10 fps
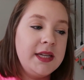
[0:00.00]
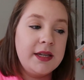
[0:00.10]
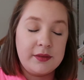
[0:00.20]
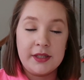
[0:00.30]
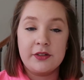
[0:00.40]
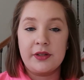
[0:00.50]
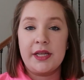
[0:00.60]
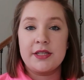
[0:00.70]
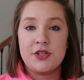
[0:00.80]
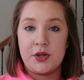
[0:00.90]
It
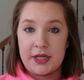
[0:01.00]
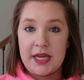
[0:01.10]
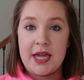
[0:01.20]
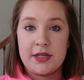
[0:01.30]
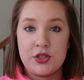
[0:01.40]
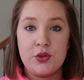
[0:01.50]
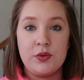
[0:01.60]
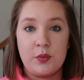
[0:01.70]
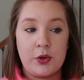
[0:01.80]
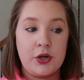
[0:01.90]
literally is your key to
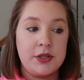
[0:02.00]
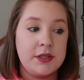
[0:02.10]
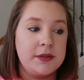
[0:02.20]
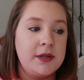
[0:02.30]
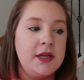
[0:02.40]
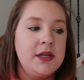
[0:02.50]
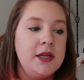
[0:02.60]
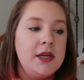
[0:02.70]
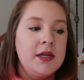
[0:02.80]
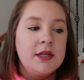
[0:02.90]
the world.
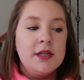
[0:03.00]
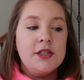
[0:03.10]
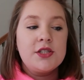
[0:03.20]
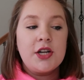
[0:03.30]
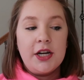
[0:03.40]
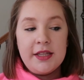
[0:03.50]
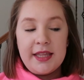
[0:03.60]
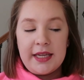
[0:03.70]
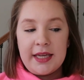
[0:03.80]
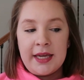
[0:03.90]
Start
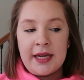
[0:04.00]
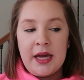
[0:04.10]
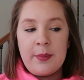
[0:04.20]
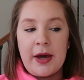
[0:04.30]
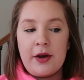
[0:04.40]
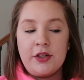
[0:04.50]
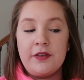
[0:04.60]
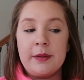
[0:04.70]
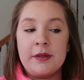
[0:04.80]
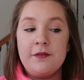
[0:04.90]
thinking about your
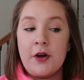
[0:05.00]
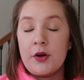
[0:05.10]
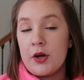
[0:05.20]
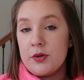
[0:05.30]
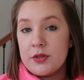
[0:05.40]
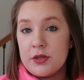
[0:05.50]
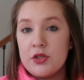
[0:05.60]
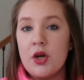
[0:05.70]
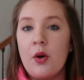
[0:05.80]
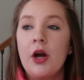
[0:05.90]
family photos.
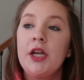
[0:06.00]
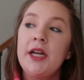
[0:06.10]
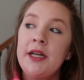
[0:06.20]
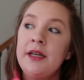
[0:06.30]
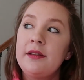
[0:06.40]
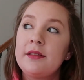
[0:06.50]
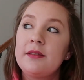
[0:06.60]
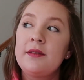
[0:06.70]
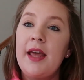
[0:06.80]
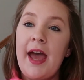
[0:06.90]
So are you gonna
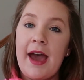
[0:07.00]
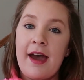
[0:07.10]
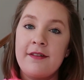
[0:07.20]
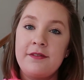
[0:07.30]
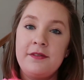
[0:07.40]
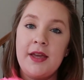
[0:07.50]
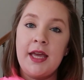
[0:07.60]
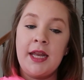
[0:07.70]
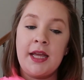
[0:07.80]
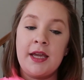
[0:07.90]
have
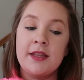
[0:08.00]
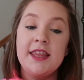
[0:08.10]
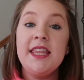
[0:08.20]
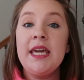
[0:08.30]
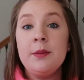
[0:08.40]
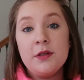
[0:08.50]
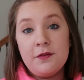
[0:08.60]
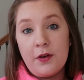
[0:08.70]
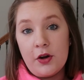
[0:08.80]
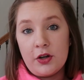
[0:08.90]
any themed
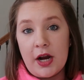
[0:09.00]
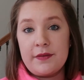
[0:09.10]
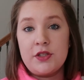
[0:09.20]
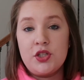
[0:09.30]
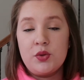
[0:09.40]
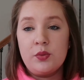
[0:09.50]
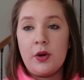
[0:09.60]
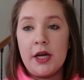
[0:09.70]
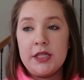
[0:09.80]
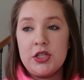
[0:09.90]
photographs? Do you
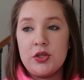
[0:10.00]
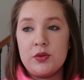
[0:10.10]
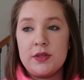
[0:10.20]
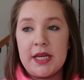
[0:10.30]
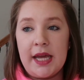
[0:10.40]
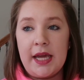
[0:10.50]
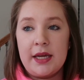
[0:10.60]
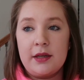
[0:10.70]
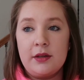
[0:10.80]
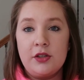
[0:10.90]
want to
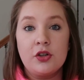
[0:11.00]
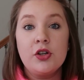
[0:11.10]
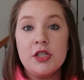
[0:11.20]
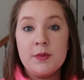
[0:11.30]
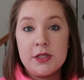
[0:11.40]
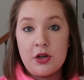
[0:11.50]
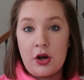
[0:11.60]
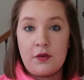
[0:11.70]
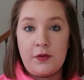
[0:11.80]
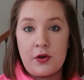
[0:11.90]
take your Christmas
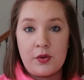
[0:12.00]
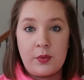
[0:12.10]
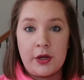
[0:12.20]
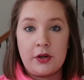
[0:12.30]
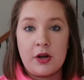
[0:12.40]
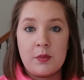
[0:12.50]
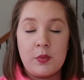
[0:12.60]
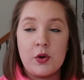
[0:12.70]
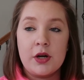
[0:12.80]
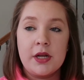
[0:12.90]
card photo while you're on
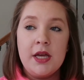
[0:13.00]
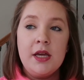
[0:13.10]
board?